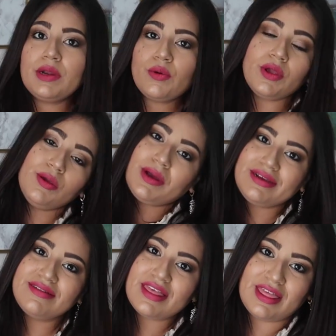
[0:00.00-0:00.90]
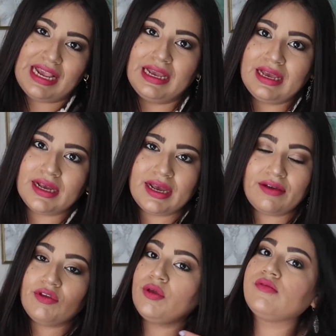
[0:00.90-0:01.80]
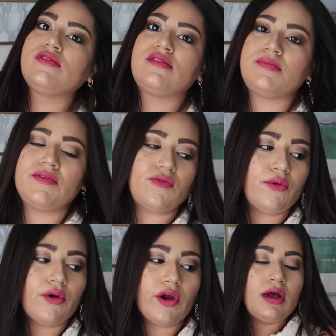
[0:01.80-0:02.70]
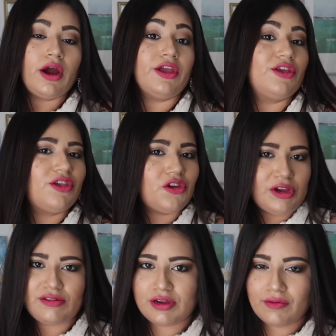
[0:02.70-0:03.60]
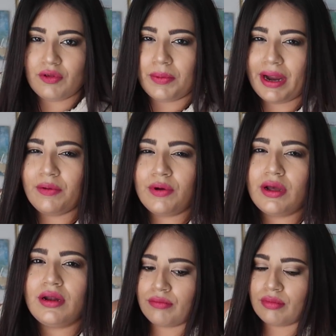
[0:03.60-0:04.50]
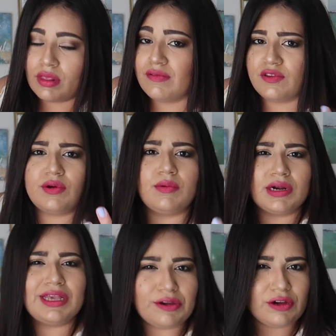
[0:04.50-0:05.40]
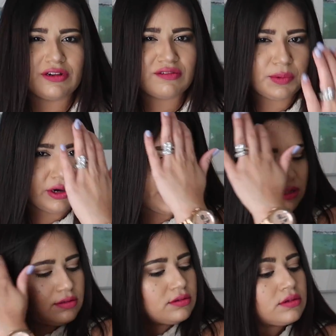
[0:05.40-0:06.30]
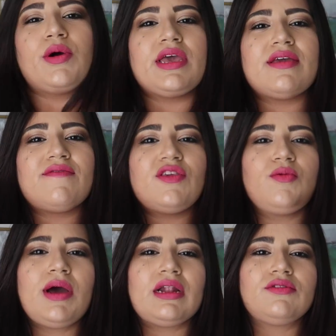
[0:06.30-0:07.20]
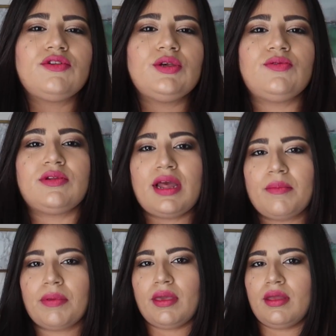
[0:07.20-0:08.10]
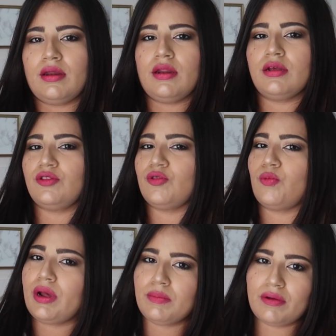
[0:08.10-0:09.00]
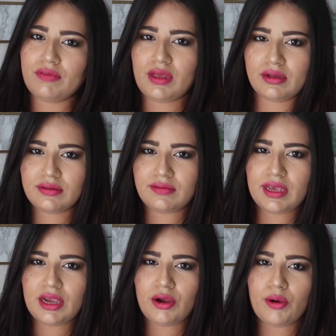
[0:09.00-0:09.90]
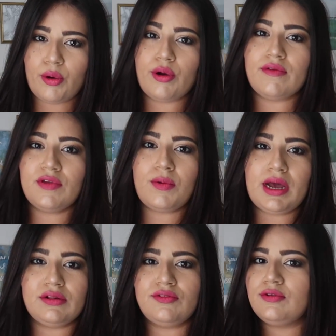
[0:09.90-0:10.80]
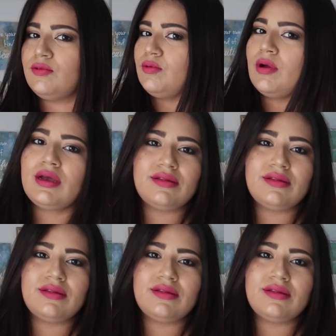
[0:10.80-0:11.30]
me know what you guys think. Have you used this before? Are you curious enough to buy one? If so, I want to hear your experience. If you had to use a napkin to wipe off the excess hair, or if you had to